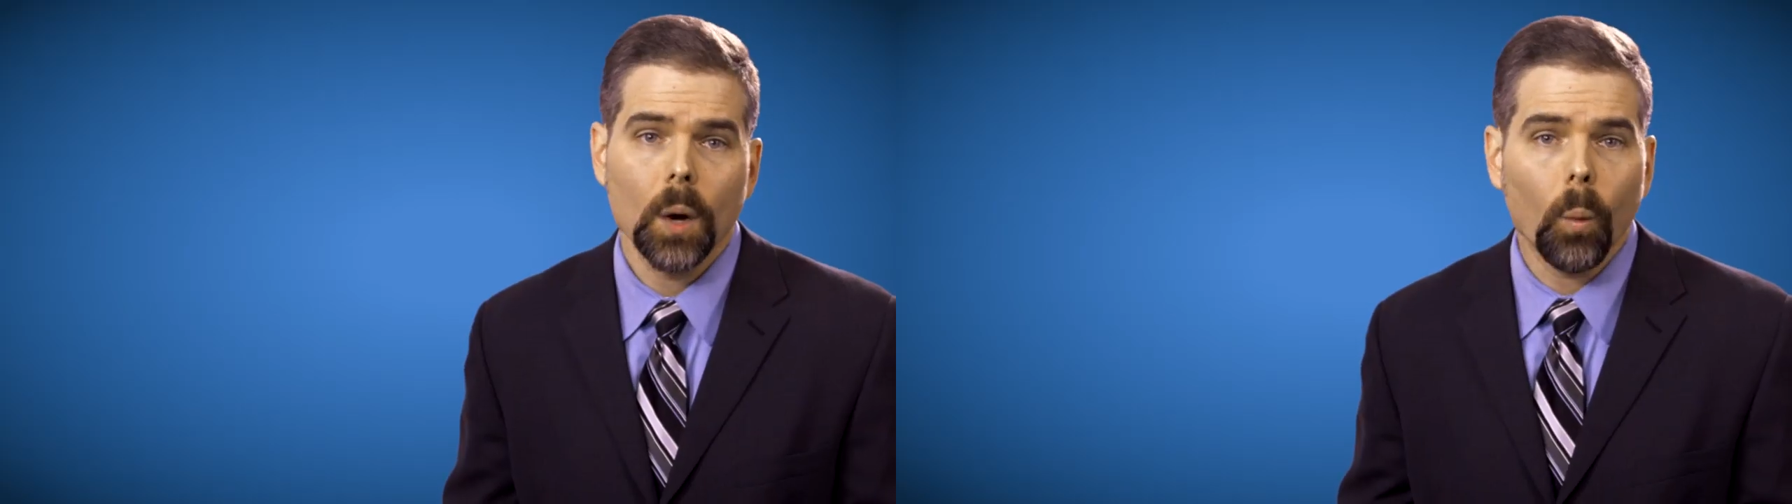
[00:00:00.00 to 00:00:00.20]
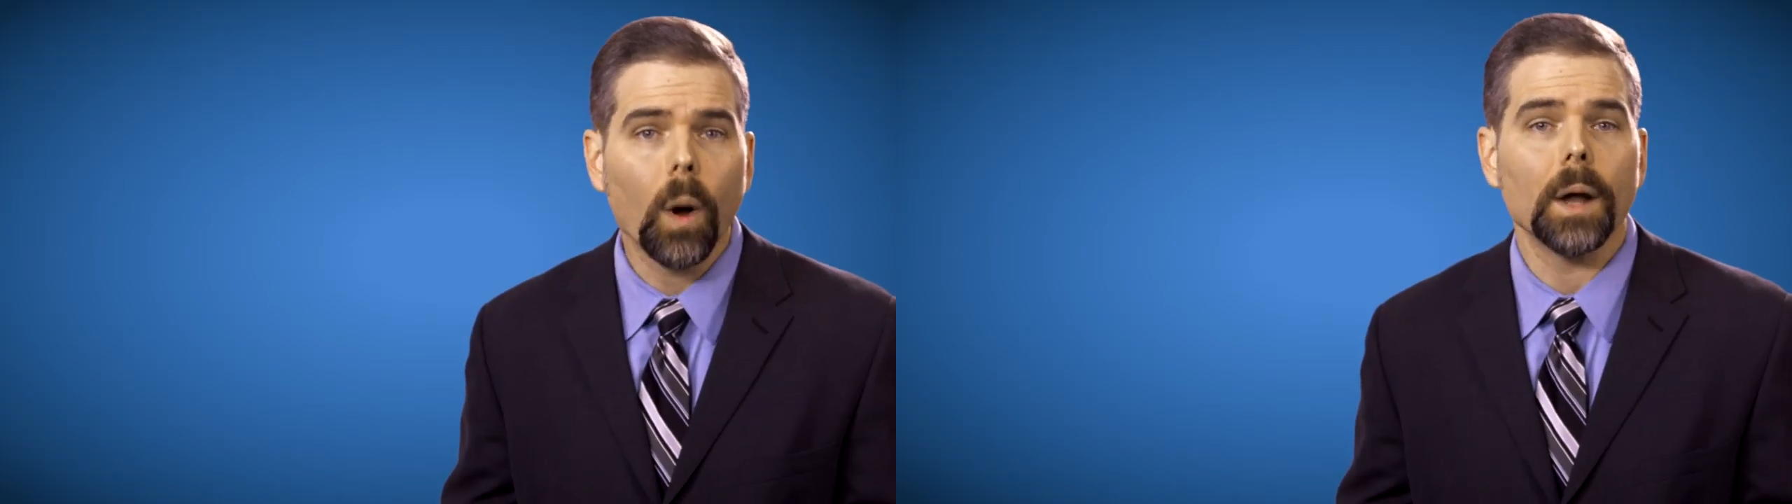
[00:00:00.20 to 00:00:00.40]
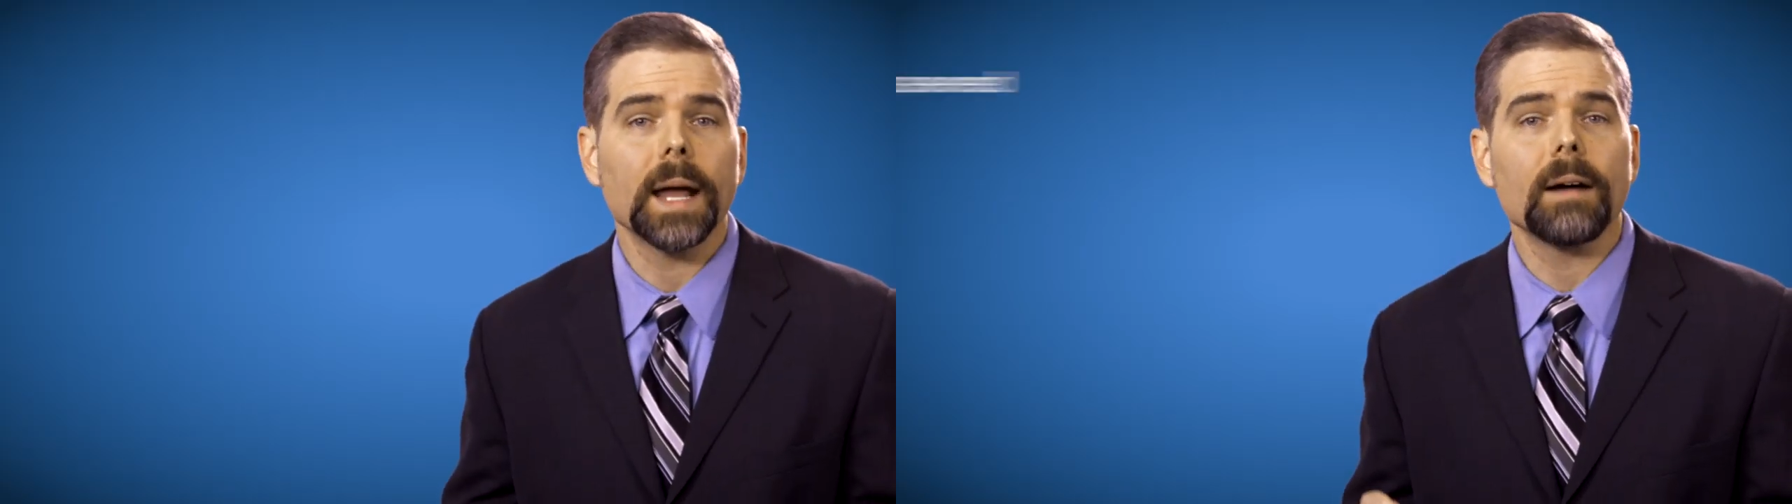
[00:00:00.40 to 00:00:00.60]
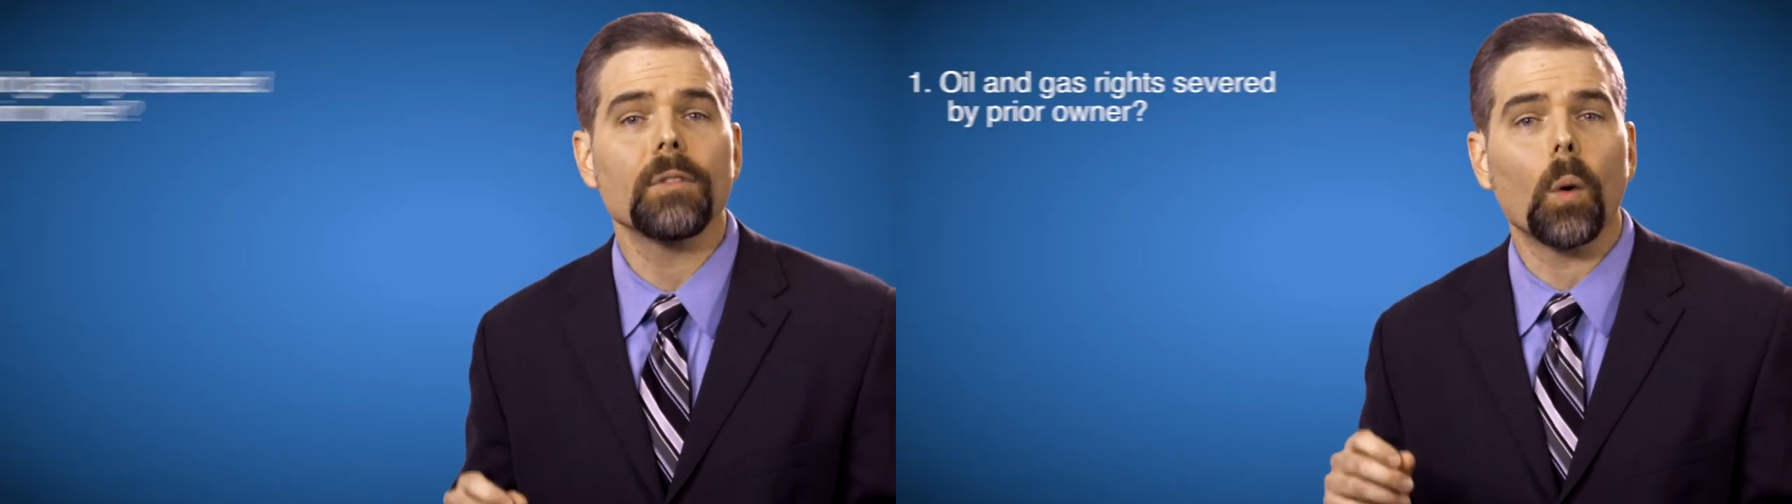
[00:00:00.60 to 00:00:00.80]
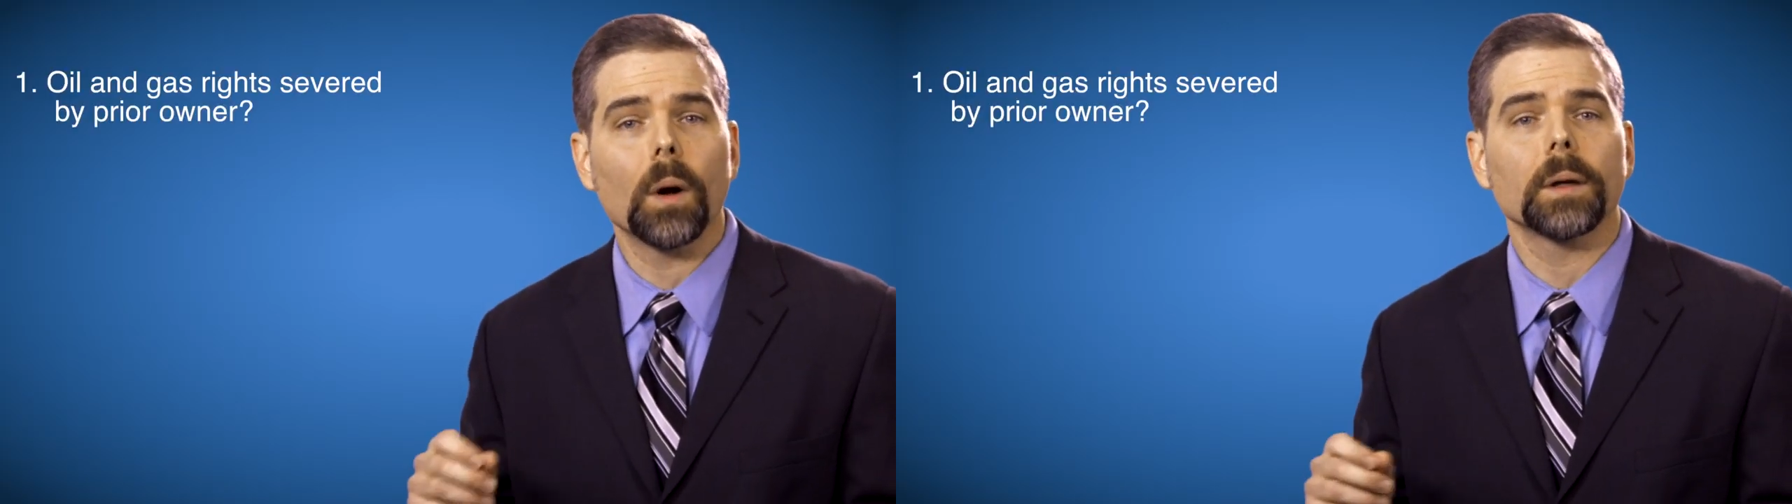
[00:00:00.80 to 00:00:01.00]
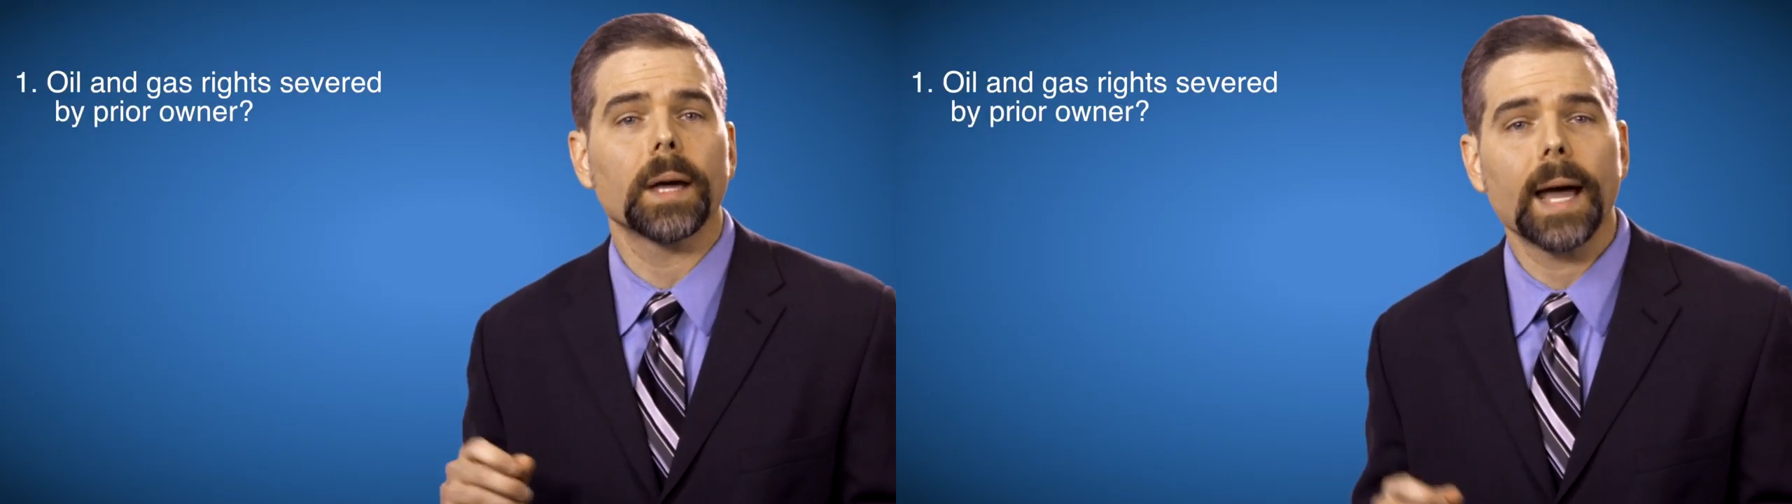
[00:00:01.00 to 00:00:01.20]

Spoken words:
1, have the oil and